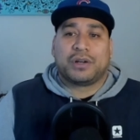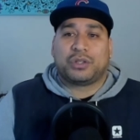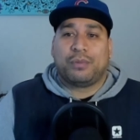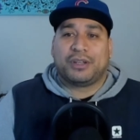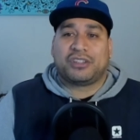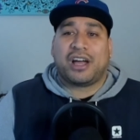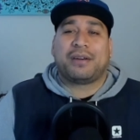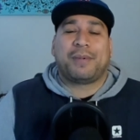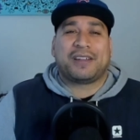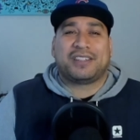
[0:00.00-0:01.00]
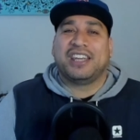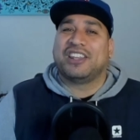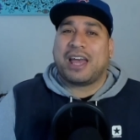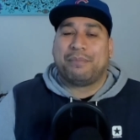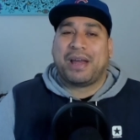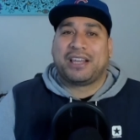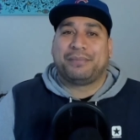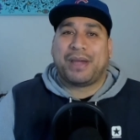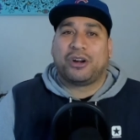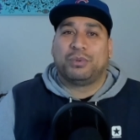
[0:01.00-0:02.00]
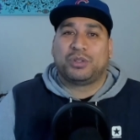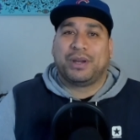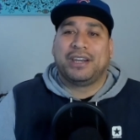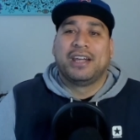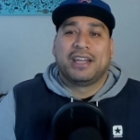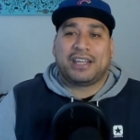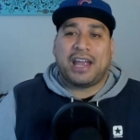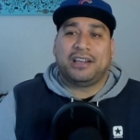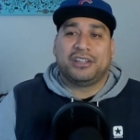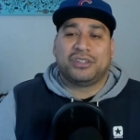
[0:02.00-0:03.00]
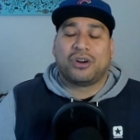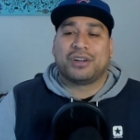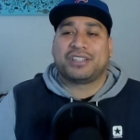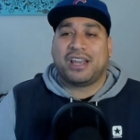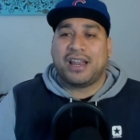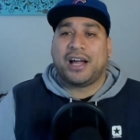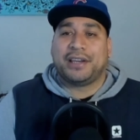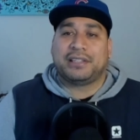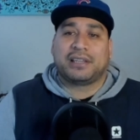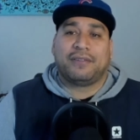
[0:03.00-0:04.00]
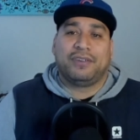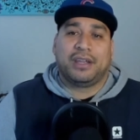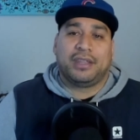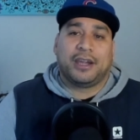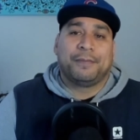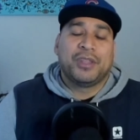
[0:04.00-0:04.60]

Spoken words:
So I'm excited about seeing that battle between Caelan Doris and Ardie Savia there.